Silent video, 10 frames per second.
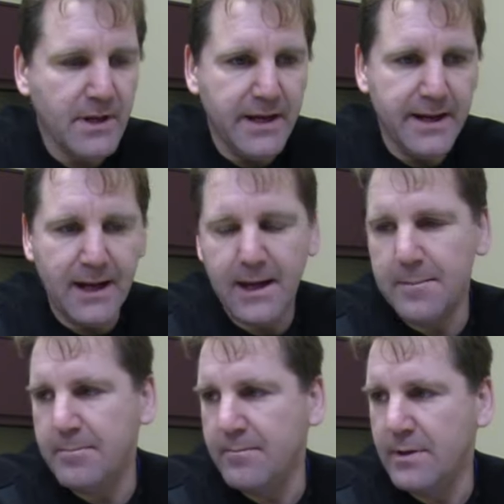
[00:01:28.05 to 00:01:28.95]
and
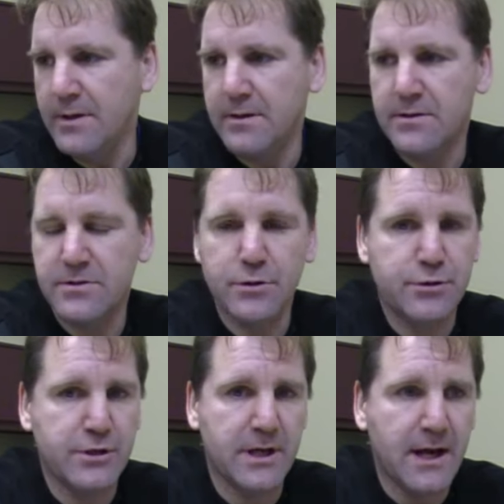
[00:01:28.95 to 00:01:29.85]
I'm
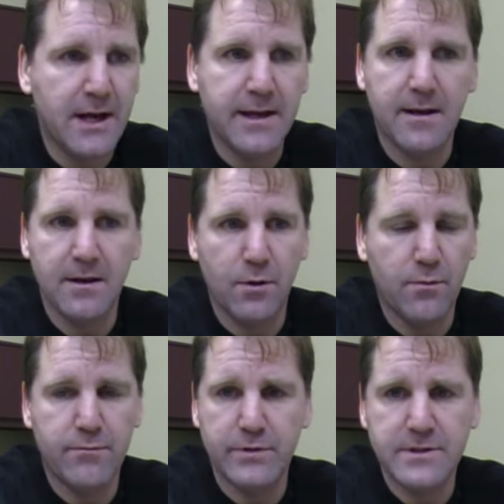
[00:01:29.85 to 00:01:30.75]
searching high and low
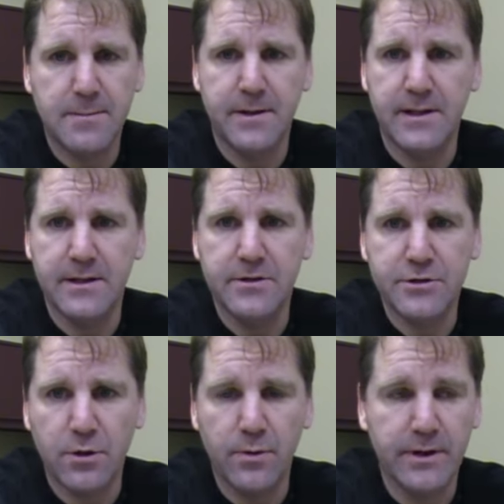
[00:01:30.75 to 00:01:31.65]
for somebody that's
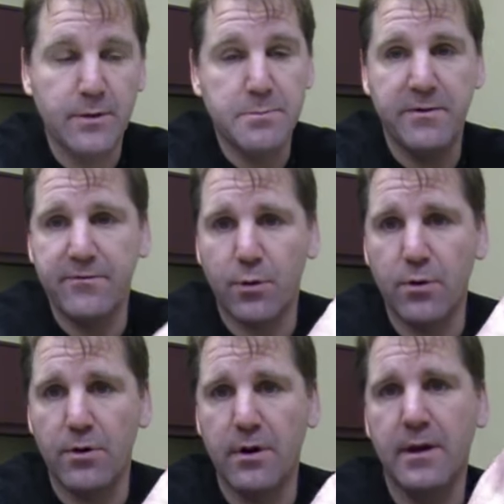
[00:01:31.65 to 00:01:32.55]
showing. This is
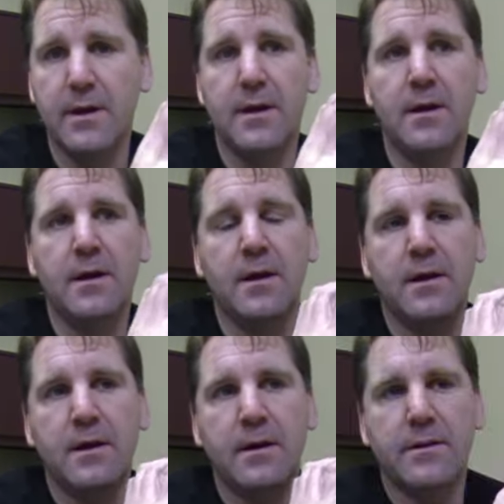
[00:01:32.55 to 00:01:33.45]
before
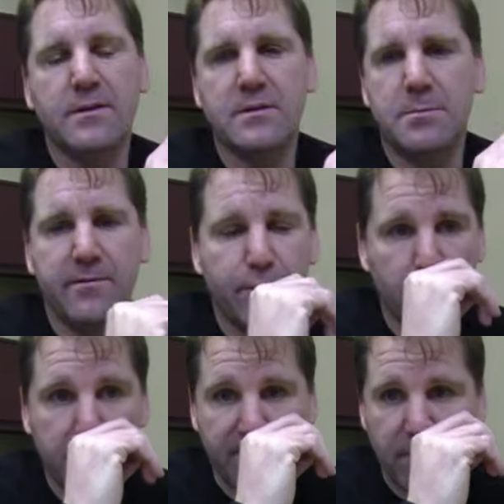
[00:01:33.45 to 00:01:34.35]

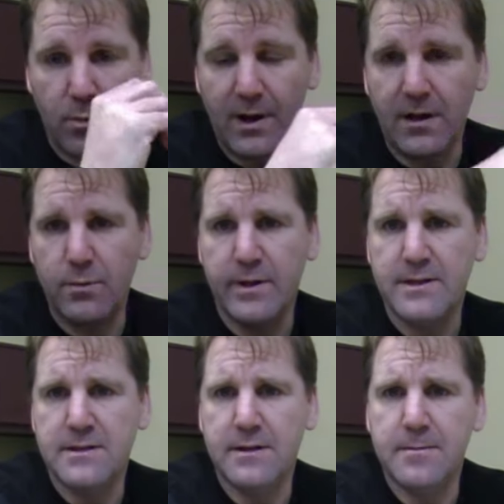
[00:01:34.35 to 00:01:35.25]
Buffalo Wild
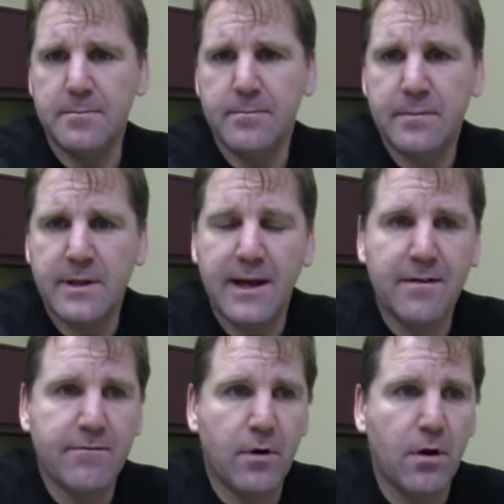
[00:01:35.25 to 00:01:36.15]
Wings and them got
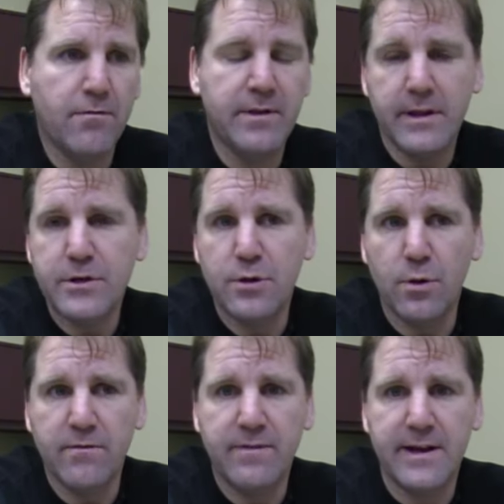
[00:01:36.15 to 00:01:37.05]
involved, and they
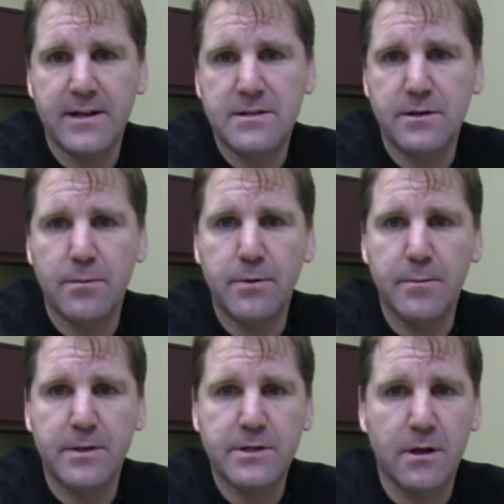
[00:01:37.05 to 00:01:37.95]
show the fights, you know, pretty
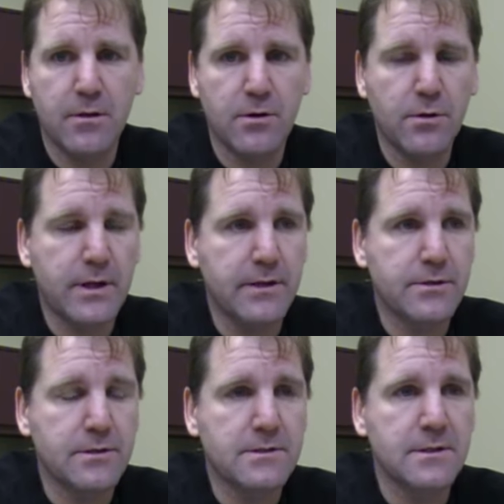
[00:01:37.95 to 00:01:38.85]
much at all their
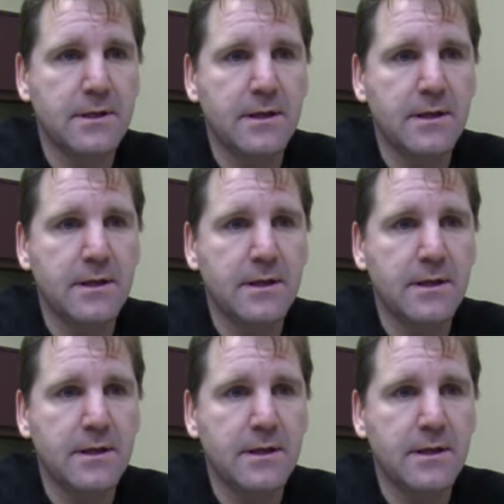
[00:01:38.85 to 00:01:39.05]
locations.